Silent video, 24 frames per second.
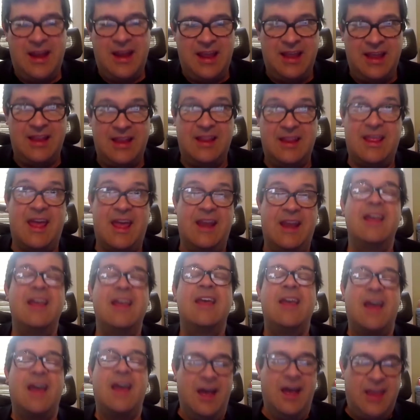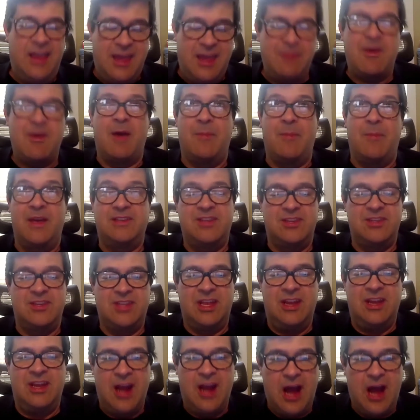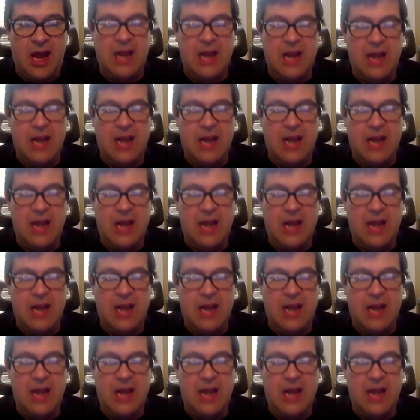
in that email message that you got.